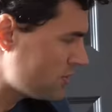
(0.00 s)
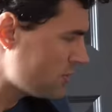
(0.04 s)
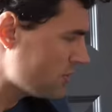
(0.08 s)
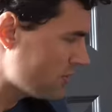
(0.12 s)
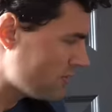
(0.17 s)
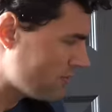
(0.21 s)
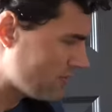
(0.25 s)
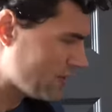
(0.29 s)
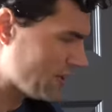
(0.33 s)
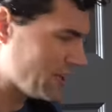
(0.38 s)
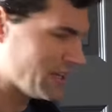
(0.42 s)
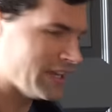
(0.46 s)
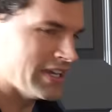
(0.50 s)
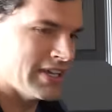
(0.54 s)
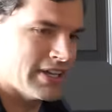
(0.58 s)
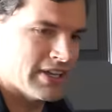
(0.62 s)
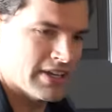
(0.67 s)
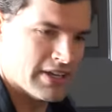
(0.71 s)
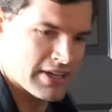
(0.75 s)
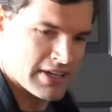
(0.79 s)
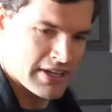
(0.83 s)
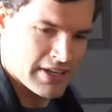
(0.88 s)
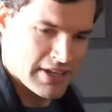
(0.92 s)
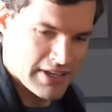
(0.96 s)
do it for the,
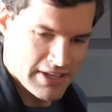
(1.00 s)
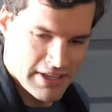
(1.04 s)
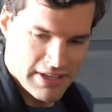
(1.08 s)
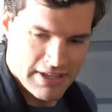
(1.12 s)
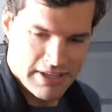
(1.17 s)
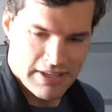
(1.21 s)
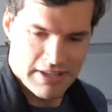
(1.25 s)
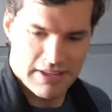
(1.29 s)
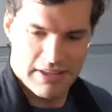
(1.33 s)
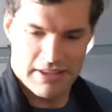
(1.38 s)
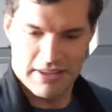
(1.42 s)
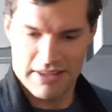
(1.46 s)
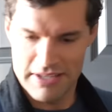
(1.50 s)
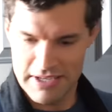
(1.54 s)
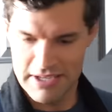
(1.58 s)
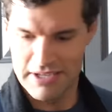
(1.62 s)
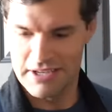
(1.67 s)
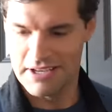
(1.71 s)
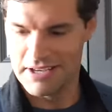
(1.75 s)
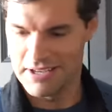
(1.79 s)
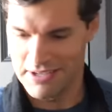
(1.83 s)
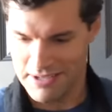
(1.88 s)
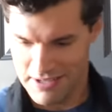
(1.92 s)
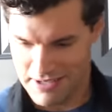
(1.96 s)

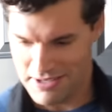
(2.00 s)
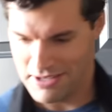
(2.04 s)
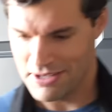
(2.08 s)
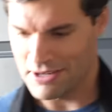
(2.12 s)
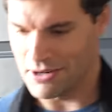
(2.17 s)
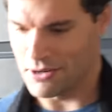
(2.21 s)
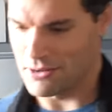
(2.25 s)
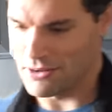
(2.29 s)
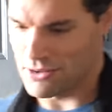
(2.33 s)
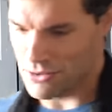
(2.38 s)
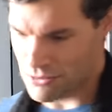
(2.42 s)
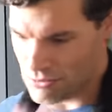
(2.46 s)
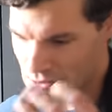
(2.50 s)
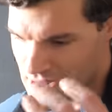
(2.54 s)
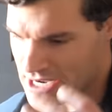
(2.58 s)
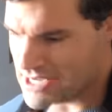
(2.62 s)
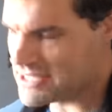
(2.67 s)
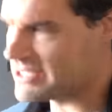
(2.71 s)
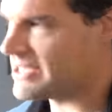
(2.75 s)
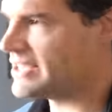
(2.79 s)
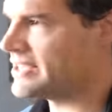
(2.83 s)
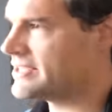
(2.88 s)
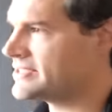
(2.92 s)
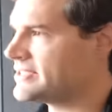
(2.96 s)
the you know, the
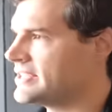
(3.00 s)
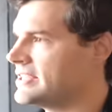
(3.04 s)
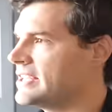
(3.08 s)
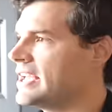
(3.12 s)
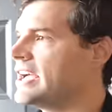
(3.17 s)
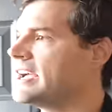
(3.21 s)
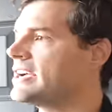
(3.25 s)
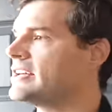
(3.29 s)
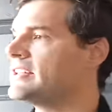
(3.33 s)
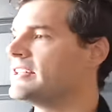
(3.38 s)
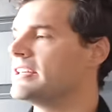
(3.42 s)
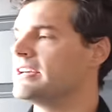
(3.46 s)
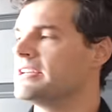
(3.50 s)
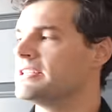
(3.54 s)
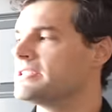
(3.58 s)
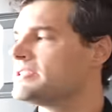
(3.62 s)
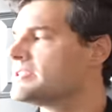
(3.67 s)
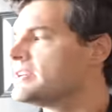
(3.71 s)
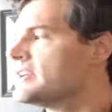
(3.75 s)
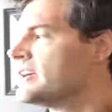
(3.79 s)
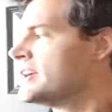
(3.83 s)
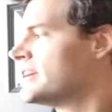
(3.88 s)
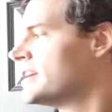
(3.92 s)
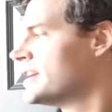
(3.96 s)
ratings and the accolades,
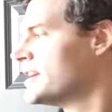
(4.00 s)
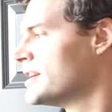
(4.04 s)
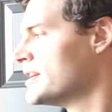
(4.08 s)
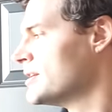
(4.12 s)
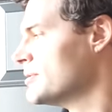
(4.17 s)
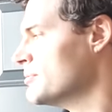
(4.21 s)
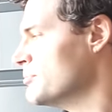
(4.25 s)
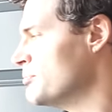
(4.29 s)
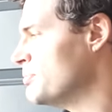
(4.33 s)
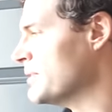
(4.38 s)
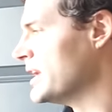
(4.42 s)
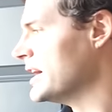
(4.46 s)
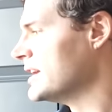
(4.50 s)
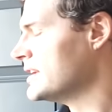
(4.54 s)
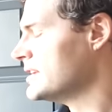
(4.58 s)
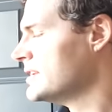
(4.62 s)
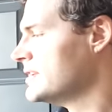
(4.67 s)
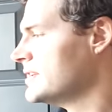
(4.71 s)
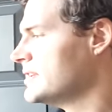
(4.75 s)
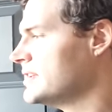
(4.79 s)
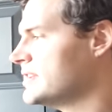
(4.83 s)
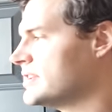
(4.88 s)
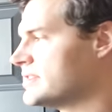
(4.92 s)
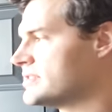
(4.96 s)

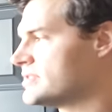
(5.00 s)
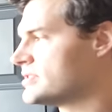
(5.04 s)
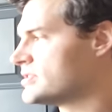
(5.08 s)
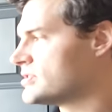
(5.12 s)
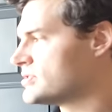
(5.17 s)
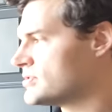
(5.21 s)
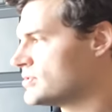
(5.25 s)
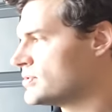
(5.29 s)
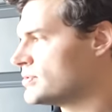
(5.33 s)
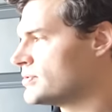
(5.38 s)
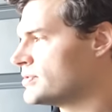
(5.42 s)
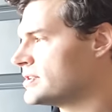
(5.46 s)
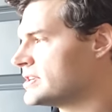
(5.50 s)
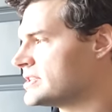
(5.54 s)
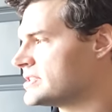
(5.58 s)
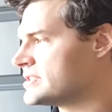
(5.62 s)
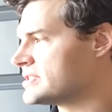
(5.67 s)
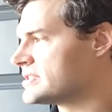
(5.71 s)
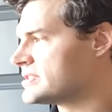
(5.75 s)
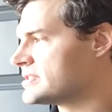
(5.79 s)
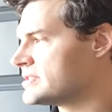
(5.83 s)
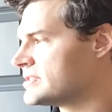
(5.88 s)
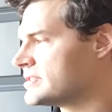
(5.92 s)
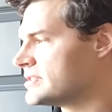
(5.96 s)
but it sure
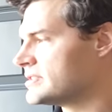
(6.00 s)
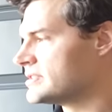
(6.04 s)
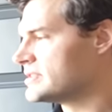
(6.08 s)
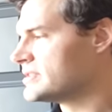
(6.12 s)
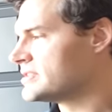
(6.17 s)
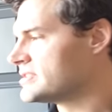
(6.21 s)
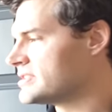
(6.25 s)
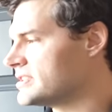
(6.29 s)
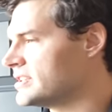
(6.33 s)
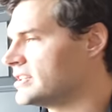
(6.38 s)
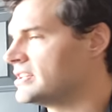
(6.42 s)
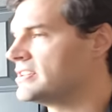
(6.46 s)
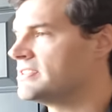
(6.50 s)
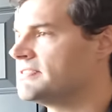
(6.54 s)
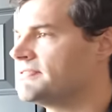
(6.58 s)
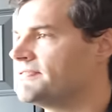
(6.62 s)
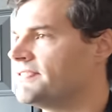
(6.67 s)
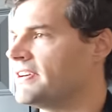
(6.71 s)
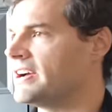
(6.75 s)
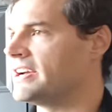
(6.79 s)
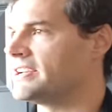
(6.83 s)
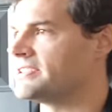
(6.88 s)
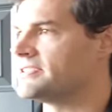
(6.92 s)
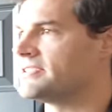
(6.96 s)
is
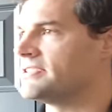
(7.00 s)
solidifying